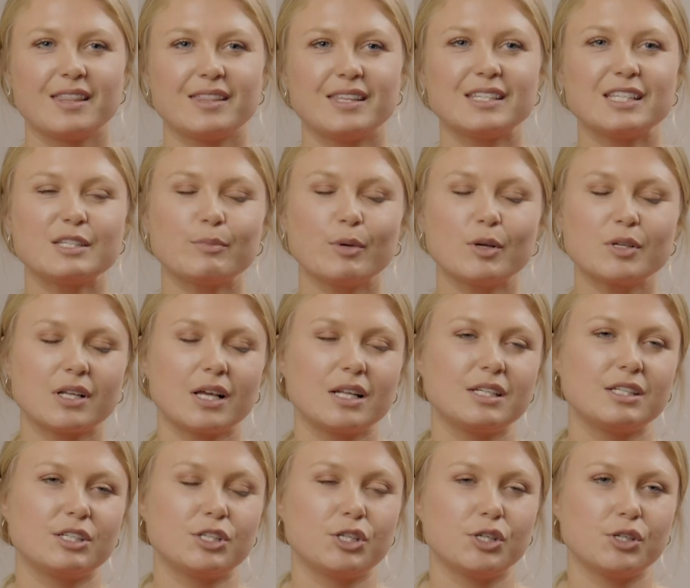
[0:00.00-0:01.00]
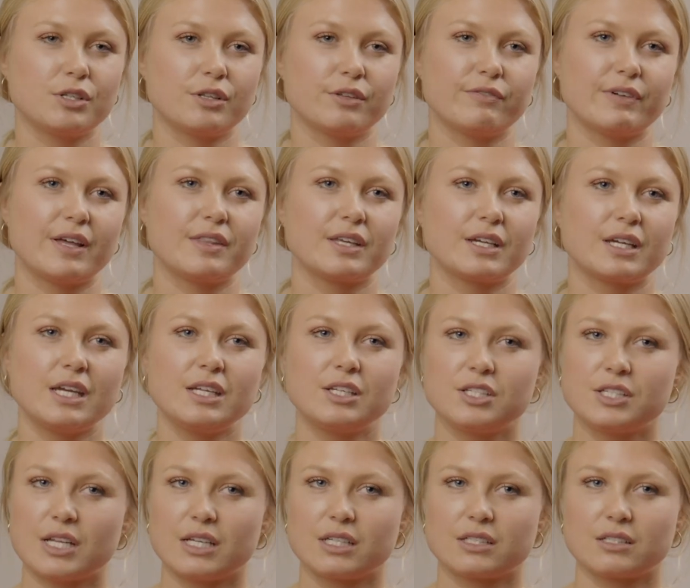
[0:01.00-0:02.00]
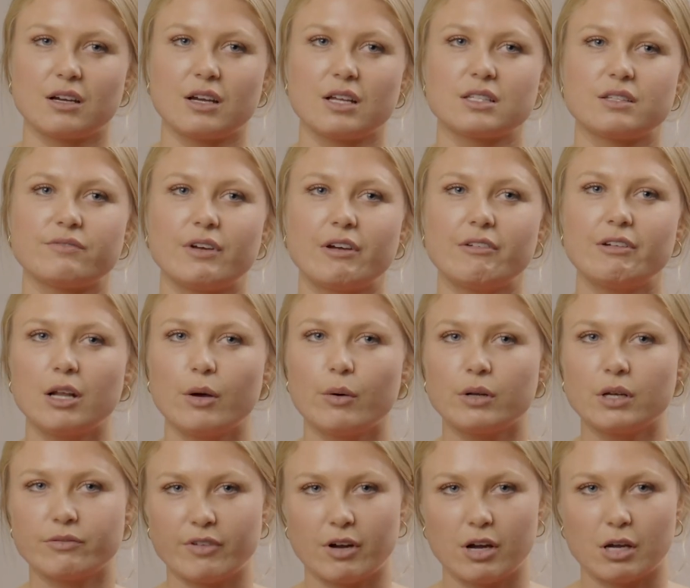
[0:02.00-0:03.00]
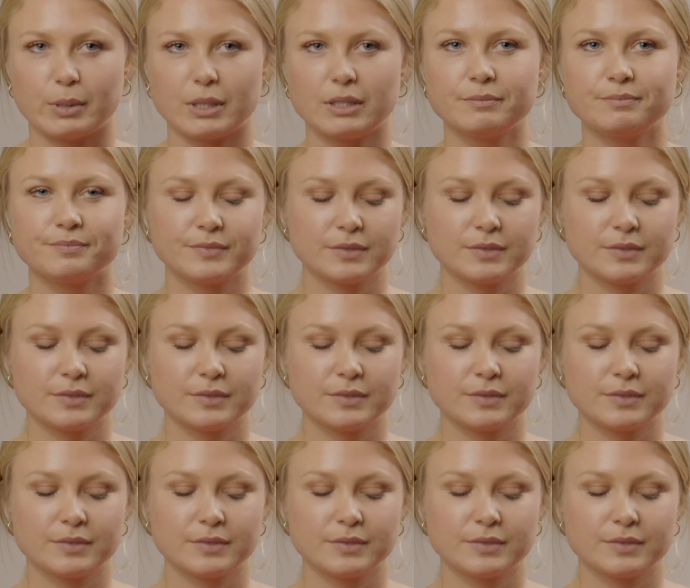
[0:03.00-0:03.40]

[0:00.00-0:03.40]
This is most likely due to the fact that ketogenic diets are very low in fibre,